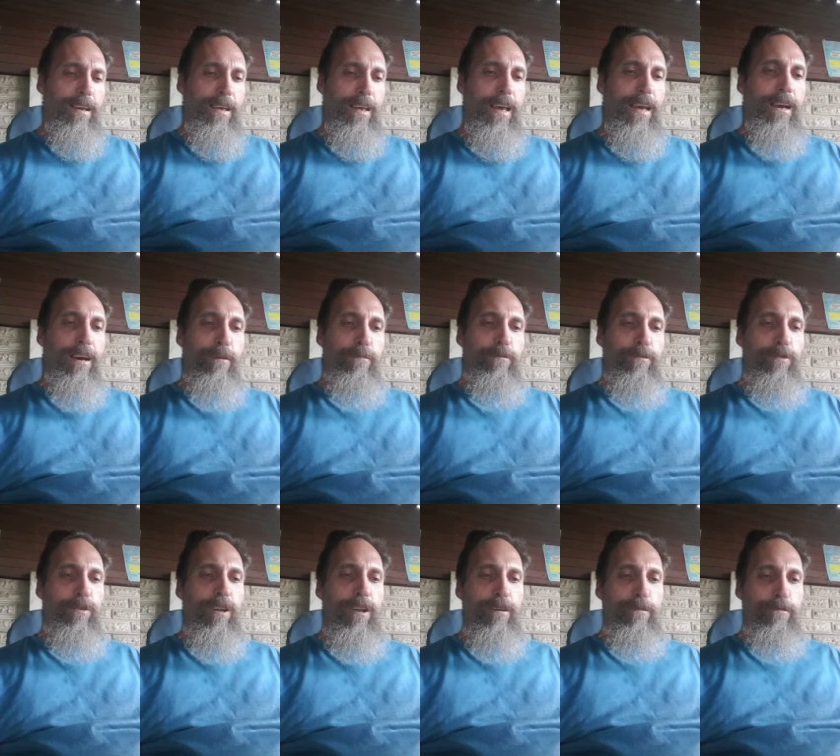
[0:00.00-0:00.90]
King
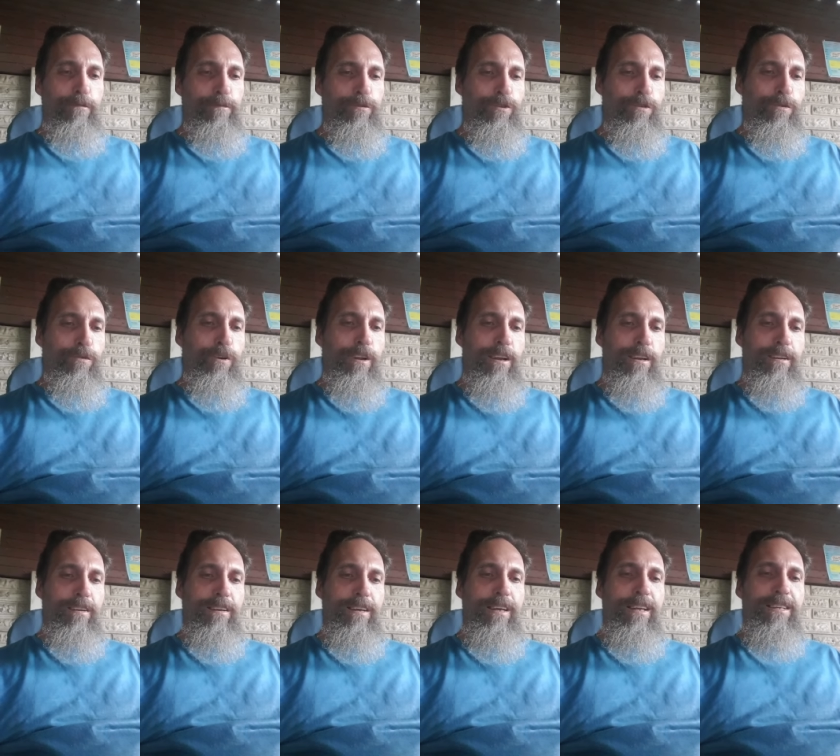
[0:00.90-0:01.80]
Abdullah from
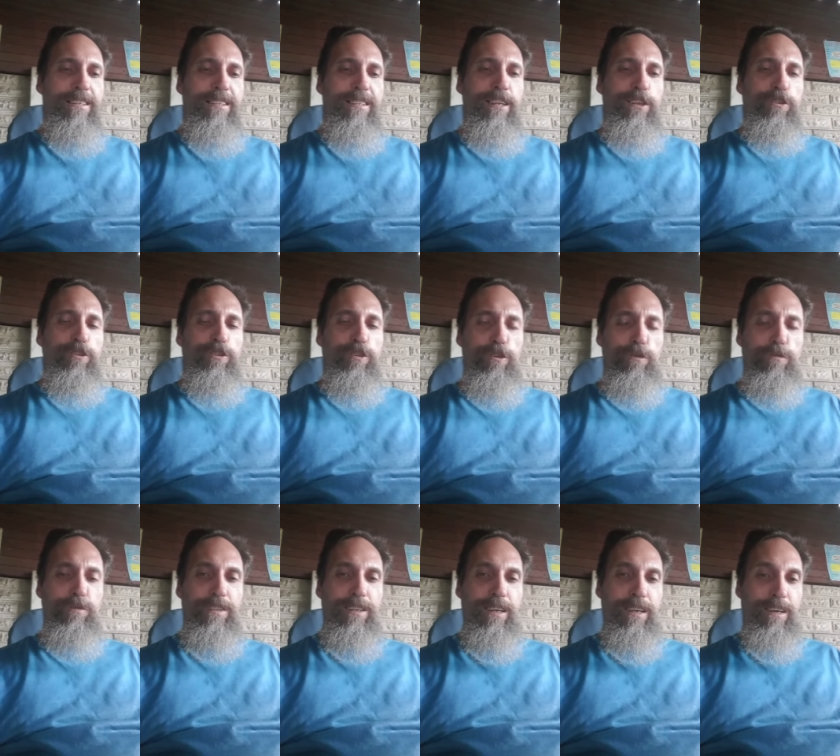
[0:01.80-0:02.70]
Jordan, it is the
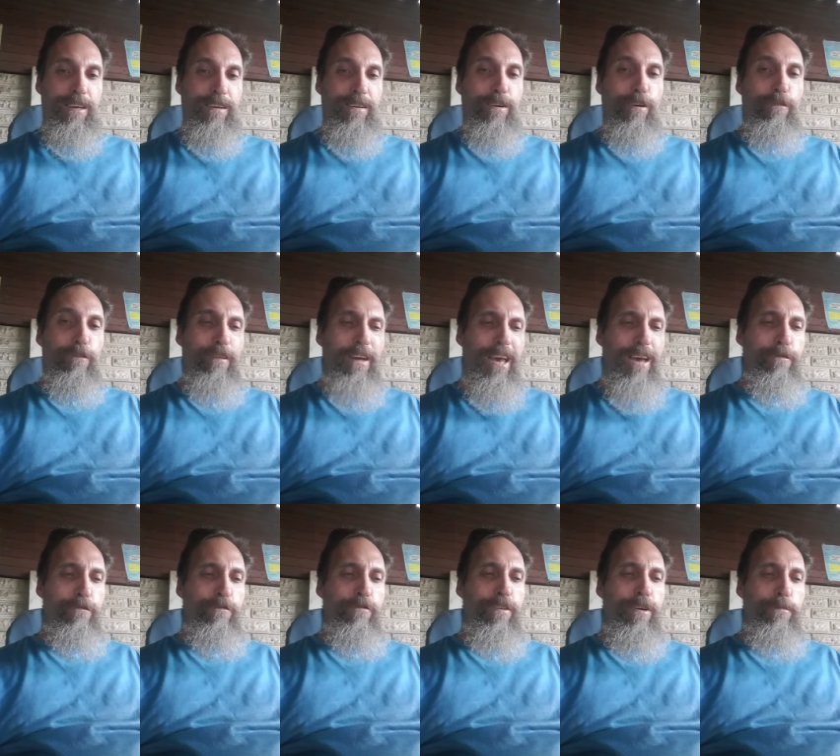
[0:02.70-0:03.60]
duty of
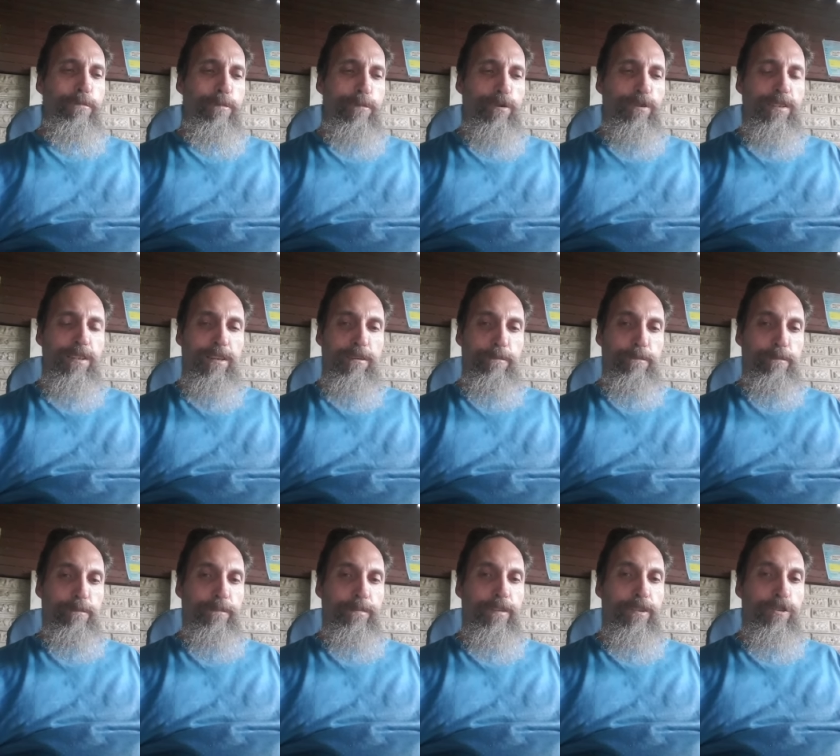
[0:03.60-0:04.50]
every Muslim
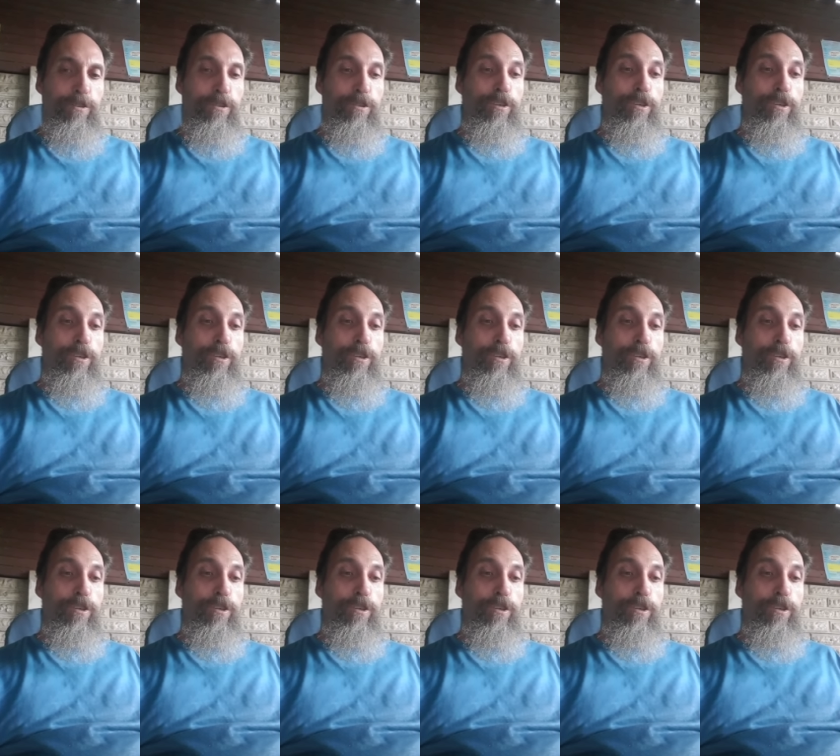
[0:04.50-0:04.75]
to